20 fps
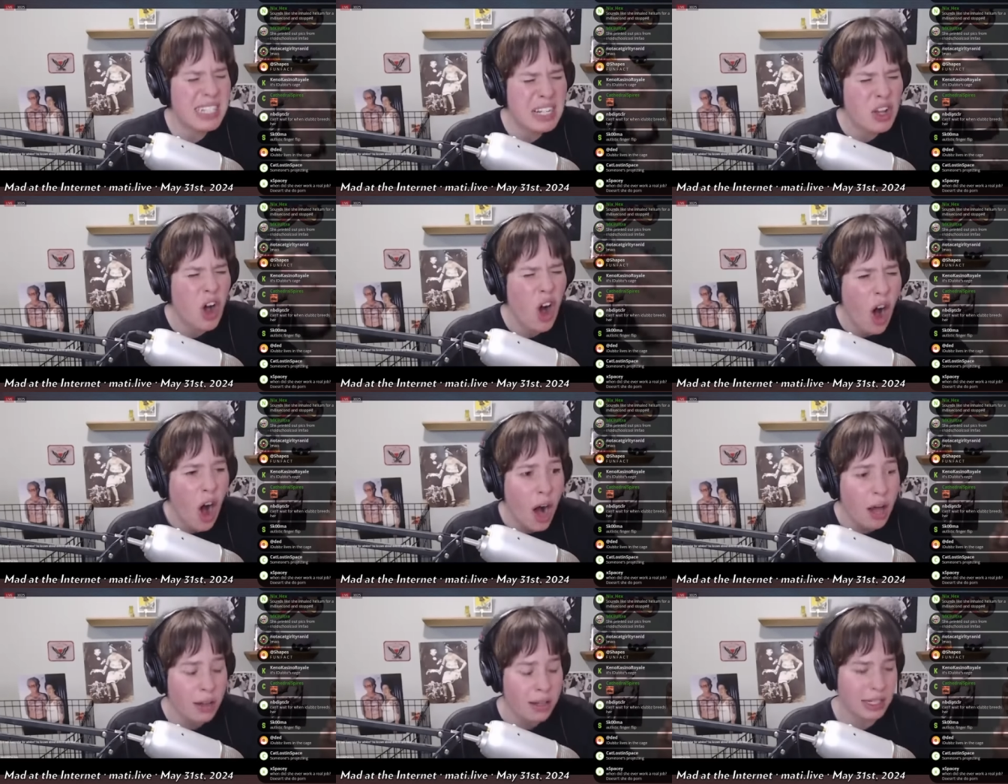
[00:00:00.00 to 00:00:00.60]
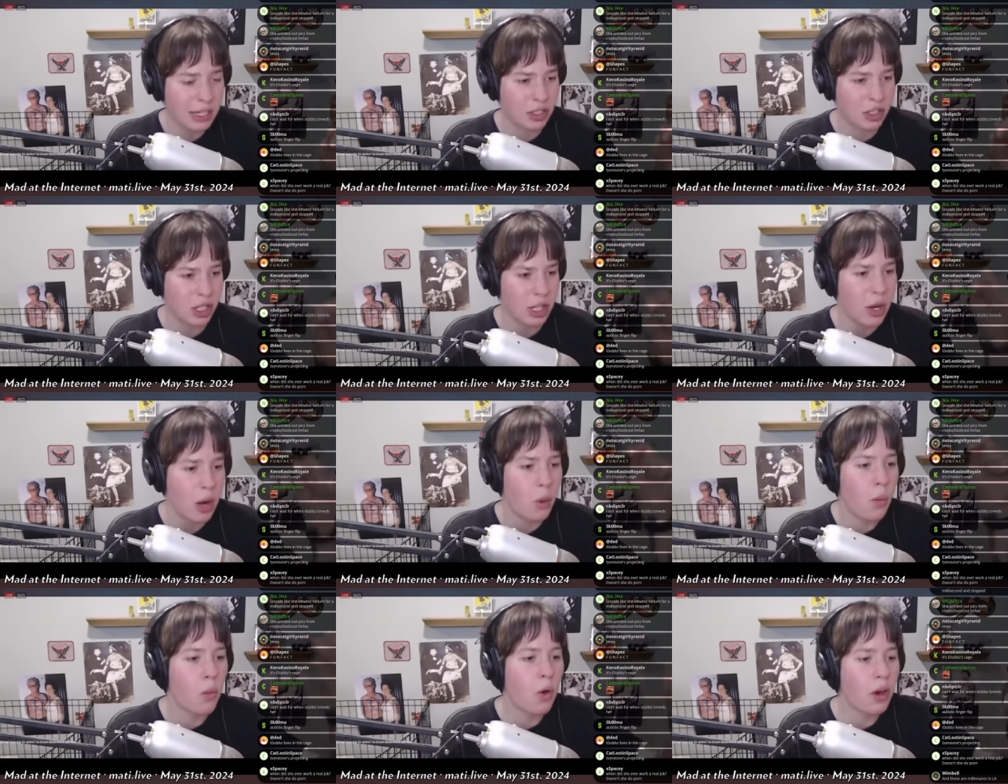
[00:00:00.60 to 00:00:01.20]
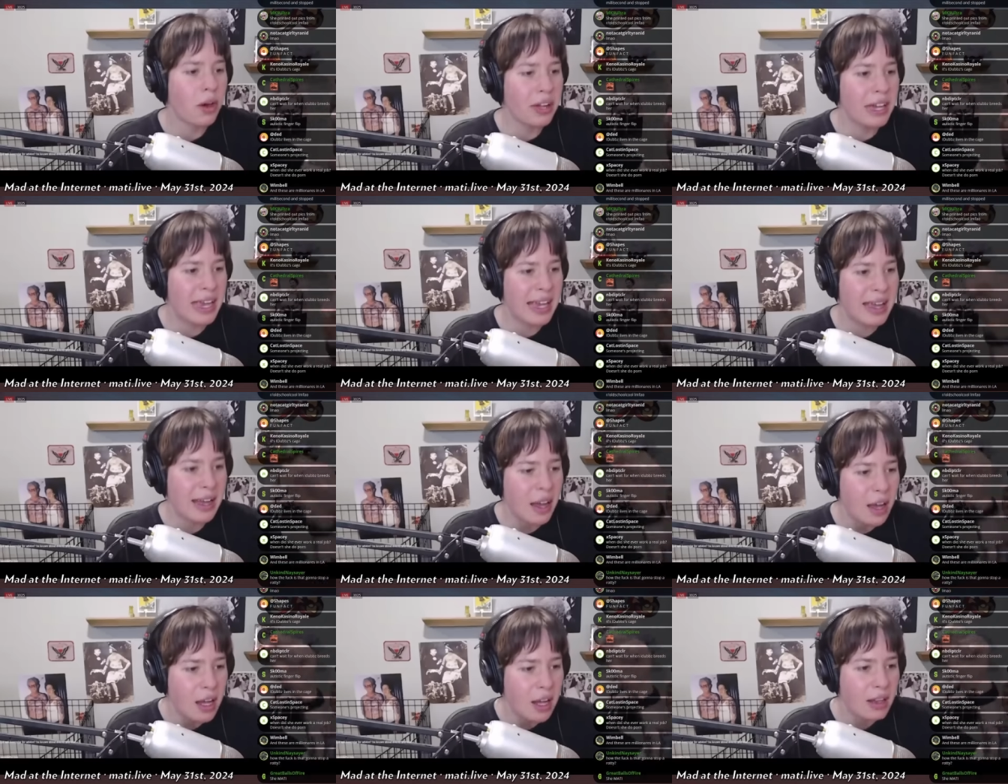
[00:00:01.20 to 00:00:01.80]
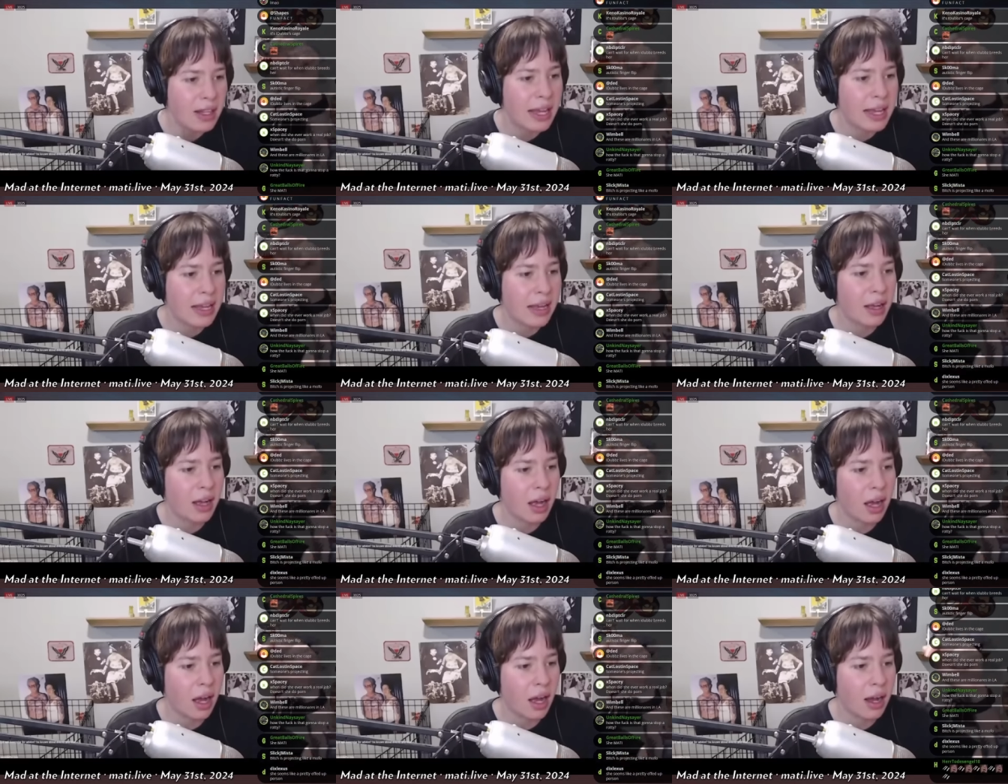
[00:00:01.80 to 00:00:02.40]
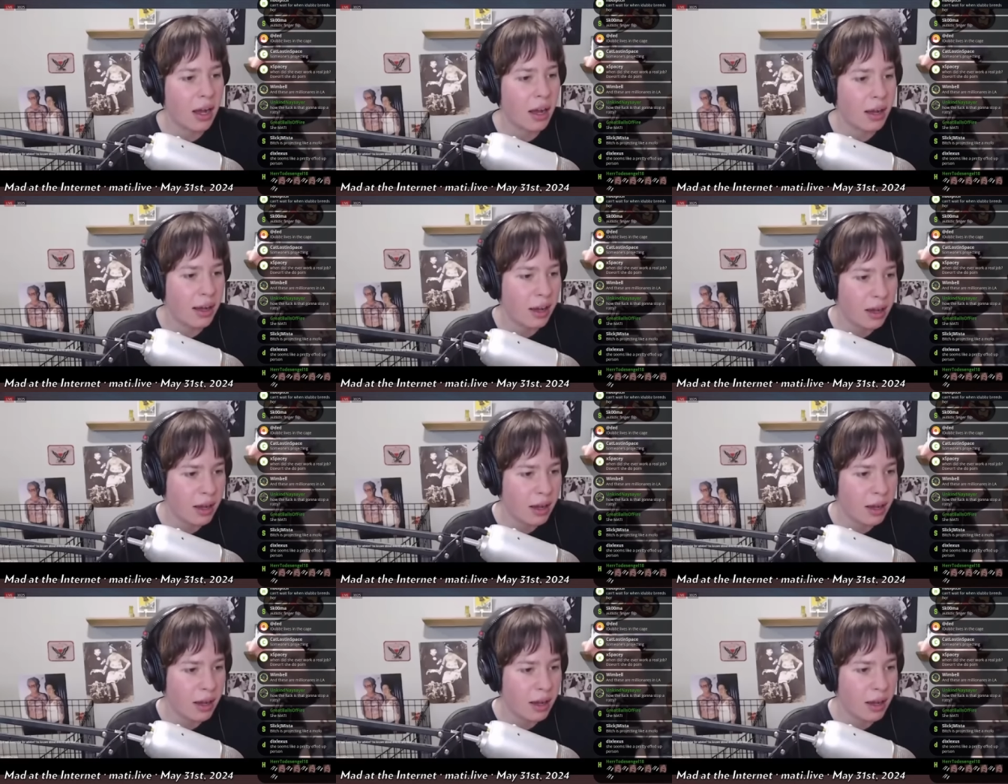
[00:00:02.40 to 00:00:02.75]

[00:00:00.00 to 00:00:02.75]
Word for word: in college working like uh,